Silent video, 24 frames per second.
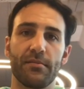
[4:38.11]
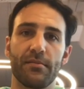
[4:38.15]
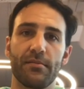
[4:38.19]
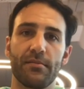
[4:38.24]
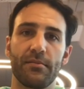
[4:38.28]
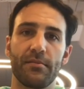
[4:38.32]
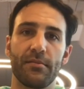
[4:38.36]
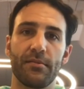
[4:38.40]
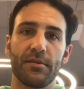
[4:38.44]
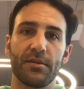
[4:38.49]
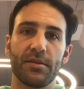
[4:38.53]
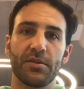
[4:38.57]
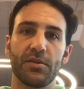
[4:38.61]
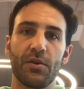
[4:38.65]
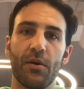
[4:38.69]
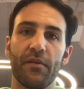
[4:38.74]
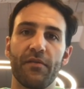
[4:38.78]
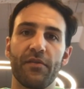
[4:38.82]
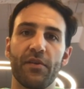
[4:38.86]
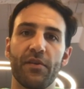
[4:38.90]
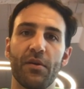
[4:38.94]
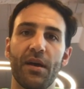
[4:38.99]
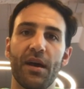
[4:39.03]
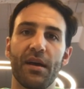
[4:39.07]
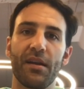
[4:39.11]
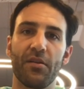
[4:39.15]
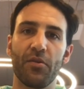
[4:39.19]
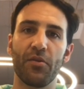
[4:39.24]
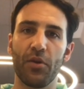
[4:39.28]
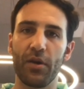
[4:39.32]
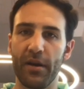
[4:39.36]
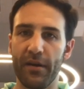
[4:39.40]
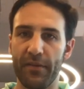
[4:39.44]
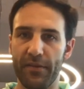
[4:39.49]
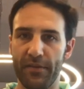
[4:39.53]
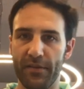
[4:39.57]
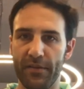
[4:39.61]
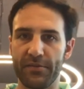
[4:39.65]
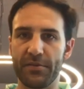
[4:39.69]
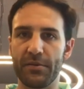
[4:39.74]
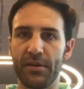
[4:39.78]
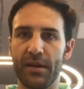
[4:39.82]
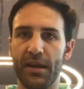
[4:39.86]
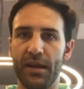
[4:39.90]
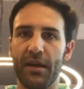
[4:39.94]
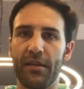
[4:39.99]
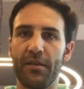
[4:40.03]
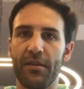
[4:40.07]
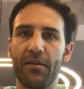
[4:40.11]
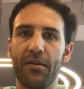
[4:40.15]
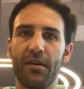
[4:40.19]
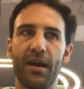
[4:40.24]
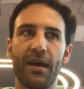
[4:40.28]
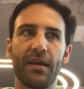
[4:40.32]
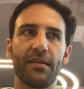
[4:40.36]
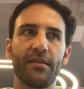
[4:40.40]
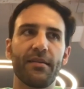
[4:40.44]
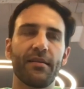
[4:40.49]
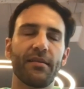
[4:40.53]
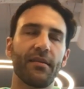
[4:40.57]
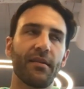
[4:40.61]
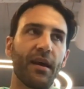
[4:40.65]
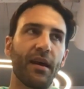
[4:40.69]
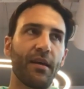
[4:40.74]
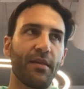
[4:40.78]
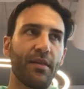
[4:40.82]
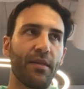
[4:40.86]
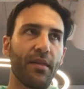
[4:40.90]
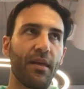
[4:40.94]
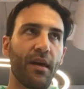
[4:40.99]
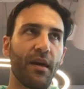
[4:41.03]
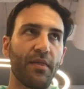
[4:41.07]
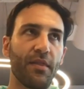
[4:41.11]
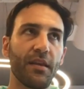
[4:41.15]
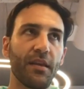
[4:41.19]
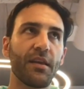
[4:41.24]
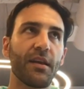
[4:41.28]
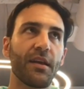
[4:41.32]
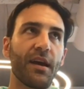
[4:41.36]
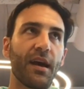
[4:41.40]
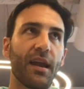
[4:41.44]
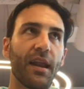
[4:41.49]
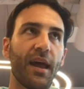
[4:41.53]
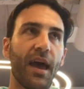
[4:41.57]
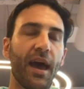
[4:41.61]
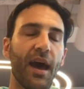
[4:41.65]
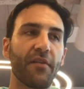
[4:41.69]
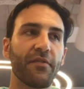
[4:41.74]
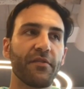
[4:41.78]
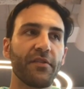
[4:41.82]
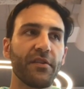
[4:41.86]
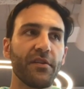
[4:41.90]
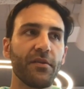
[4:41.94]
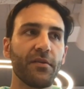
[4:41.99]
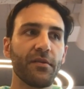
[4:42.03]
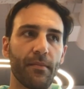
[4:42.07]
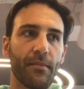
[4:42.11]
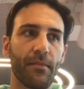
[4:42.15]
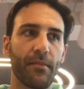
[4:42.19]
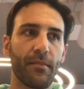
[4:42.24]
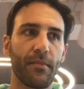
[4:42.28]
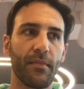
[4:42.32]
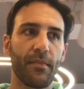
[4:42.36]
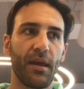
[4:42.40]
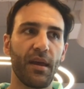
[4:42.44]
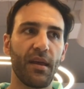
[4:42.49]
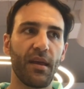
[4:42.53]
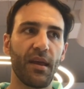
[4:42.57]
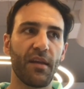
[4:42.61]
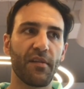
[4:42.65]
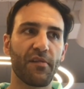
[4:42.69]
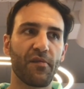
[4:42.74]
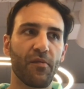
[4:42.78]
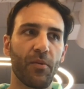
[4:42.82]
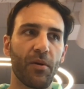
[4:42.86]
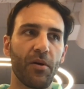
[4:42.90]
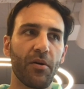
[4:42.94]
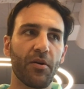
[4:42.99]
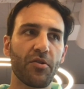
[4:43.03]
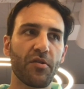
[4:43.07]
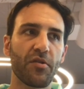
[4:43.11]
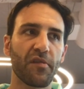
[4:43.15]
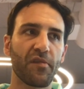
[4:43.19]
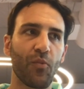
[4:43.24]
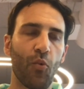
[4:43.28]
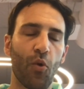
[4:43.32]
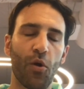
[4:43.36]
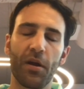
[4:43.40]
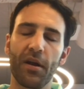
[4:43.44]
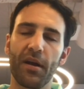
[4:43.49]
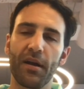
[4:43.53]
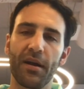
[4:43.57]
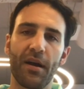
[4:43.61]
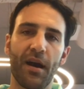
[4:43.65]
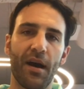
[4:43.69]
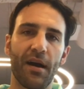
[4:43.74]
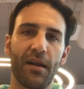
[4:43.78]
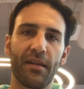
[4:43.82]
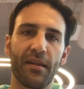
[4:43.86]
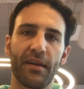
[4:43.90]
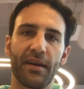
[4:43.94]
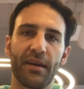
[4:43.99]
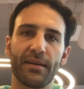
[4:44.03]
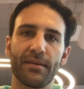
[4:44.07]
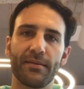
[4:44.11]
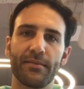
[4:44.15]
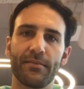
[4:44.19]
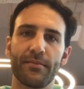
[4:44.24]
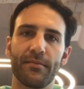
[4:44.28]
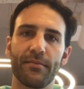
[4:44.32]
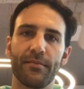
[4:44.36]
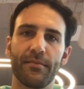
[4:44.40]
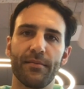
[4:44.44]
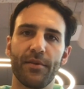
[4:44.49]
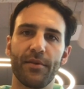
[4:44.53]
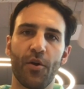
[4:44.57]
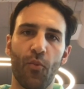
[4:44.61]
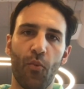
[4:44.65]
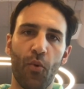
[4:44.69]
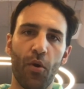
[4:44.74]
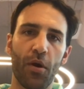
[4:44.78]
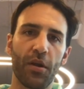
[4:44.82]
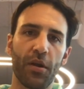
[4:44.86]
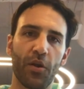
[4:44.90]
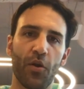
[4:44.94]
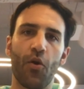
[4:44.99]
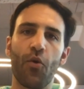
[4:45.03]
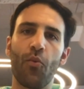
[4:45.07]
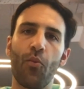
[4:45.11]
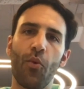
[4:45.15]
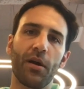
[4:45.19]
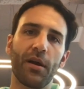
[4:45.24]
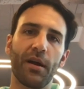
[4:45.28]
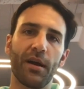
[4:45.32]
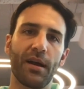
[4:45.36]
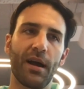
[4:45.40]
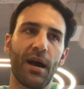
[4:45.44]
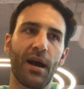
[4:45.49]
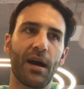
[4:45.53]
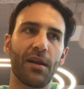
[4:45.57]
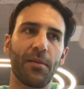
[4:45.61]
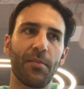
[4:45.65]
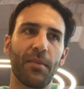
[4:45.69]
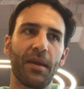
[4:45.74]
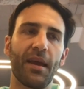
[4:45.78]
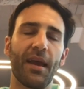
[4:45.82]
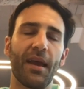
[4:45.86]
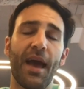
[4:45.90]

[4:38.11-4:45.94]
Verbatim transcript: So if you kind of look at the two together, I I, I think you kind of have to. It, it's really just work econ like your work your work economy.